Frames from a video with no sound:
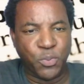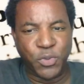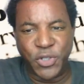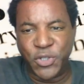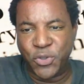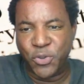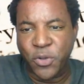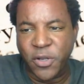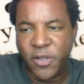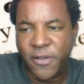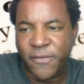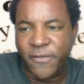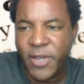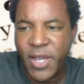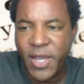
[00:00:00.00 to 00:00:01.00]
was sort
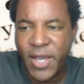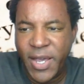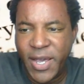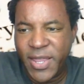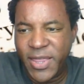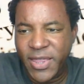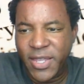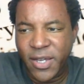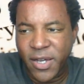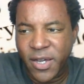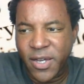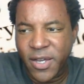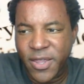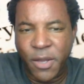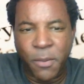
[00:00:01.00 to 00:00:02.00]
of
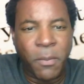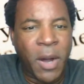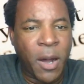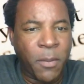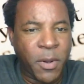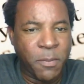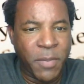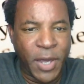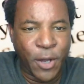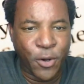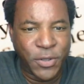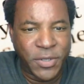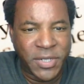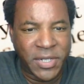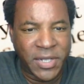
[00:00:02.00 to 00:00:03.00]
the mama
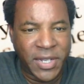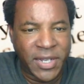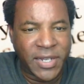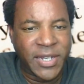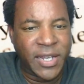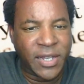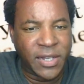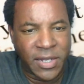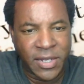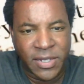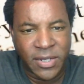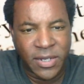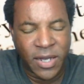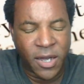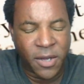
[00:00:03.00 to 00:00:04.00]
bear to like
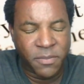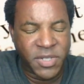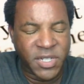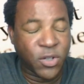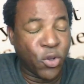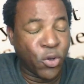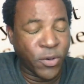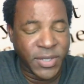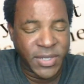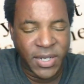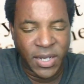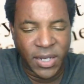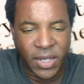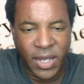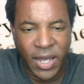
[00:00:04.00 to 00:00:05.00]
Nicolette, to Lawrence and
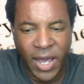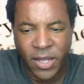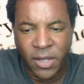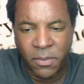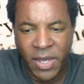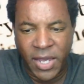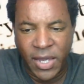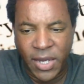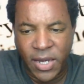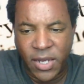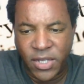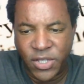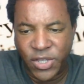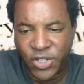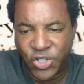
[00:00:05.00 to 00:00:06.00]
Nikki Alamain,
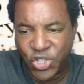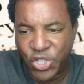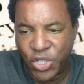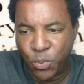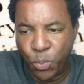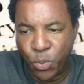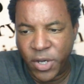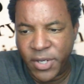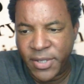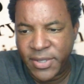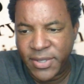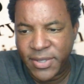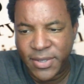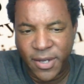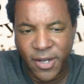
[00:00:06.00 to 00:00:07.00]
that she
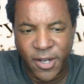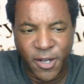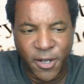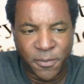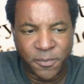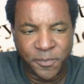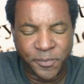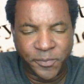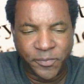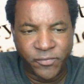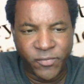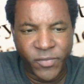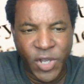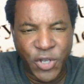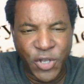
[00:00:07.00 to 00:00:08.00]
was
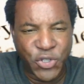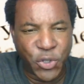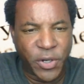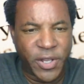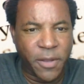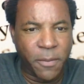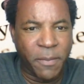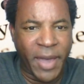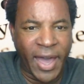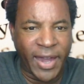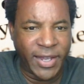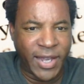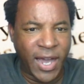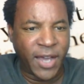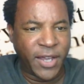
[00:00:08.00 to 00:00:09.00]
sort of the
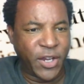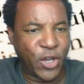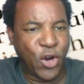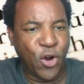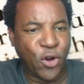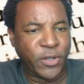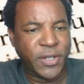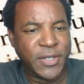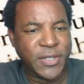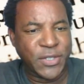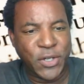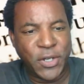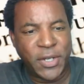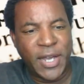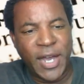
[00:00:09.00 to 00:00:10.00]
bad guy to Carly's
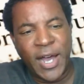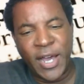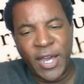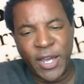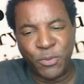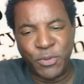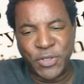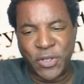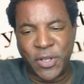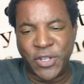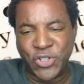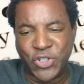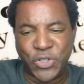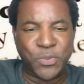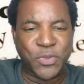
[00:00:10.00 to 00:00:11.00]
good guy. We saw
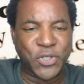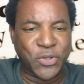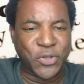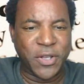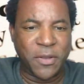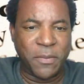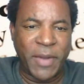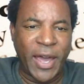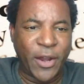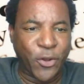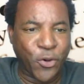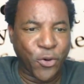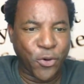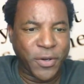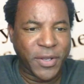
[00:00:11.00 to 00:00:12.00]
that she was sort of the bad
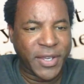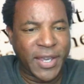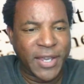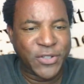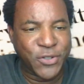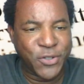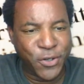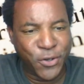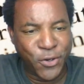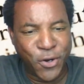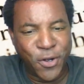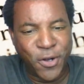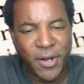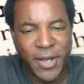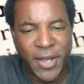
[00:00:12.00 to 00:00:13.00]
girl to Kate's good
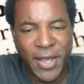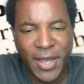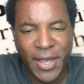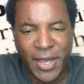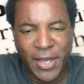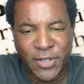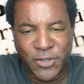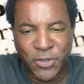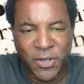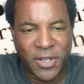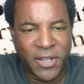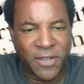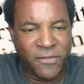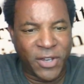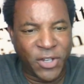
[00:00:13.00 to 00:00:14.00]
girl and sort of
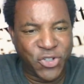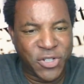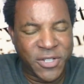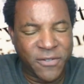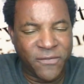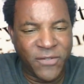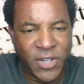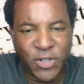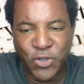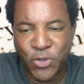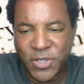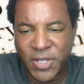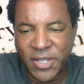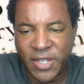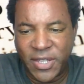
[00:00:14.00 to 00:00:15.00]
the affections of Victor.
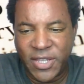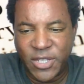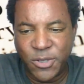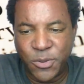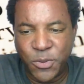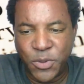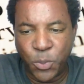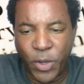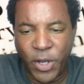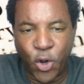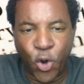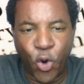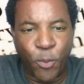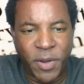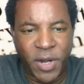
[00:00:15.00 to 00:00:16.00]
So I think this was a way to
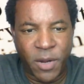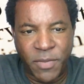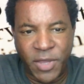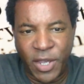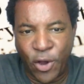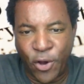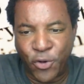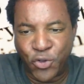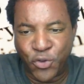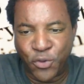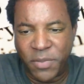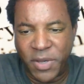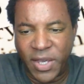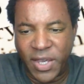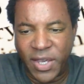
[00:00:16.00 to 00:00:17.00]
open up the character a
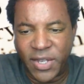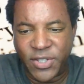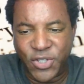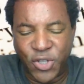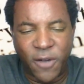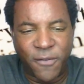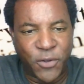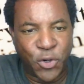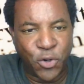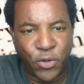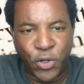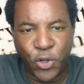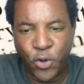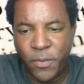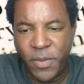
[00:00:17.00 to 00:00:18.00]
bit and soften her a
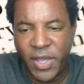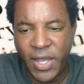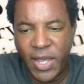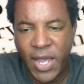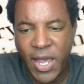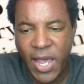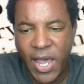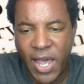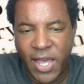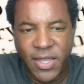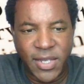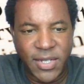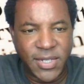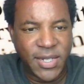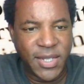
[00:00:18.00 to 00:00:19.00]
little bit. And
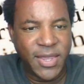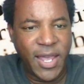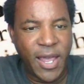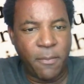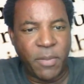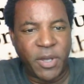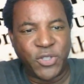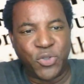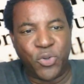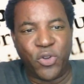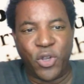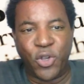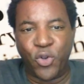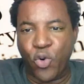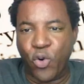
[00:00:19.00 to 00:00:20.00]
they did that by sort of
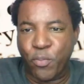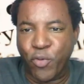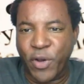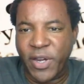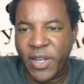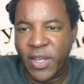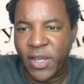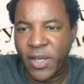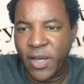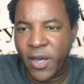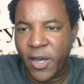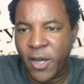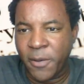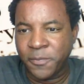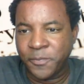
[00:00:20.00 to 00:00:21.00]
incorporating
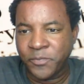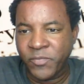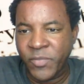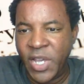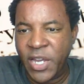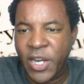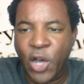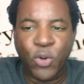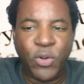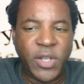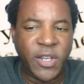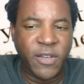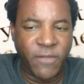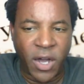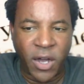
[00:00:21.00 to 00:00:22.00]
not
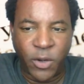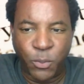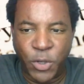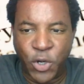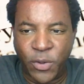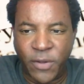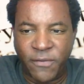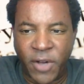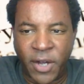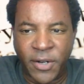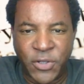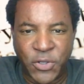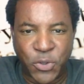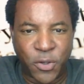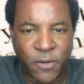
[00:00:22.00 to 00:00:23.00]
only Yvonne, we know Yvonne
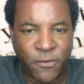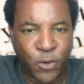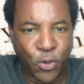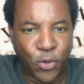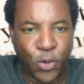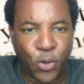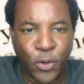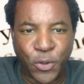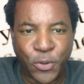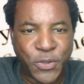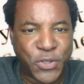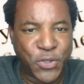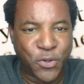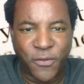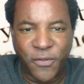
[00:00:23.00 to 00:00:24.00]
is sort of her loyal
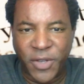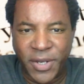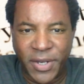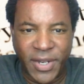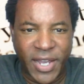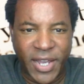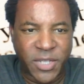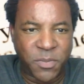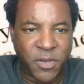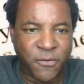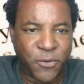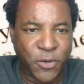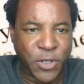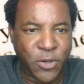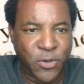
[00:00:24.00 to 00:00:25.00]
servant and has been
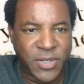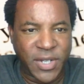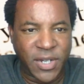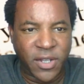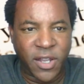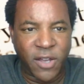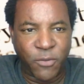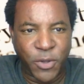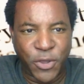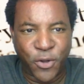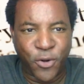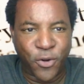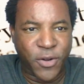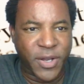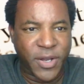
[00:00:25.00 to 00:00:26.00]
for years and in love with
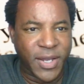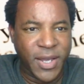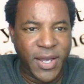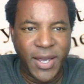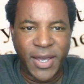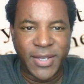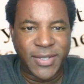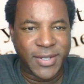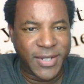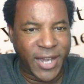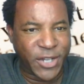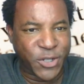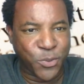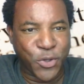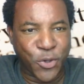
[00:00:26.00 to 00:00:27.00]
her and is
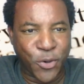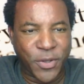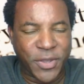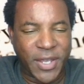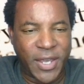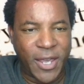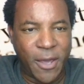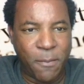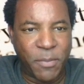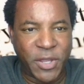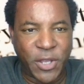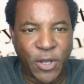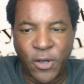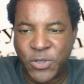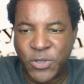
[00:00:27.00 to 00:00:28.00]
attached with her at the hip, but
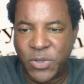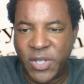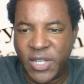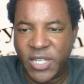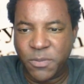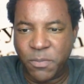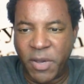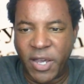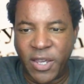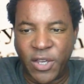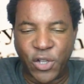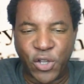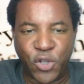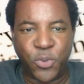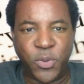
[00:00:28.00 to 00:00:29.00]
they also did this by
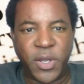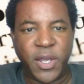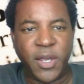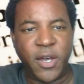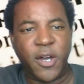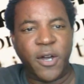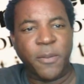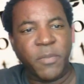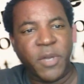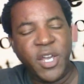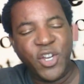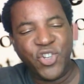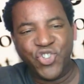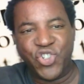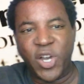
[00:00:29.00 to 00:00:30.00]
including
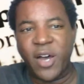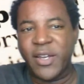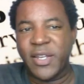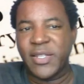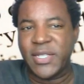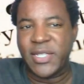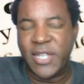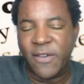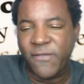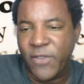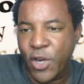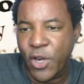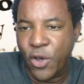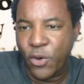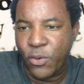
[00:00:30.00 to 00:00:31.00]
John and
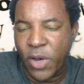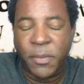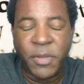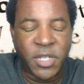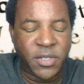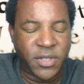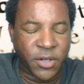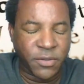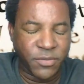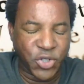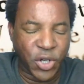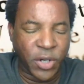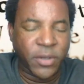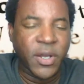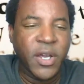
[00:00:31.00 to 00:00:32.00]
Stefano. I mean, not
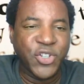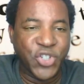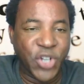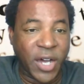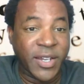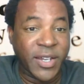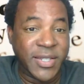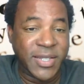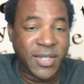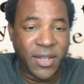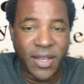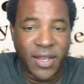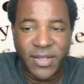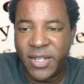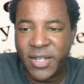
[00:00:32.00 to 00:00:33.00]
John, John and
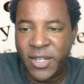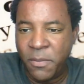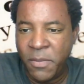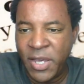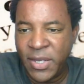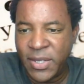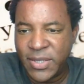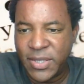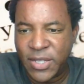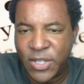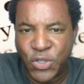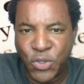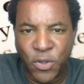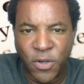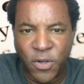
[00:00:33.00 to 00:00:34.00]
Celeste in the mix. They
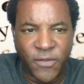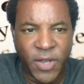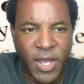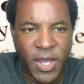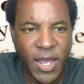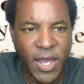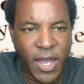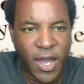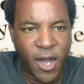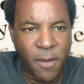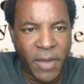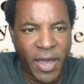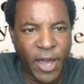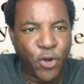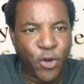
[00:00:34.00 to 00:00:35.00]
sort of
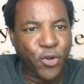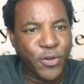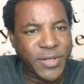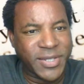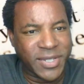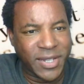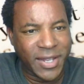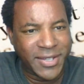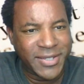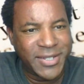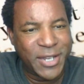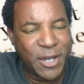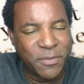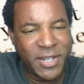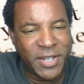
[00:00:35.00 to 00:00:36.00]
had her and Celeste
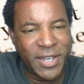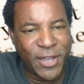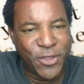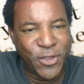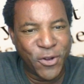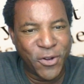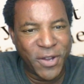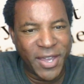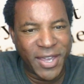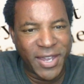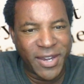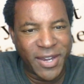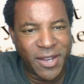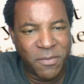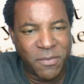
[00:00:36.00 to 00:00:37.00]
come together
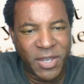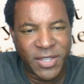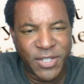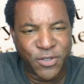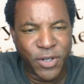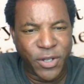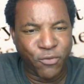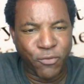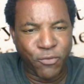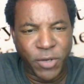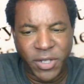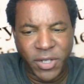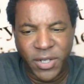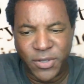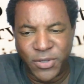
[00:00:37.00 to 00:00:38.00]
and make this like
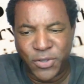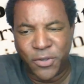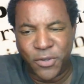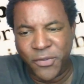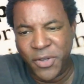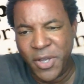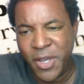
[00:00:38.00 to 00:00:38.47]
really sort of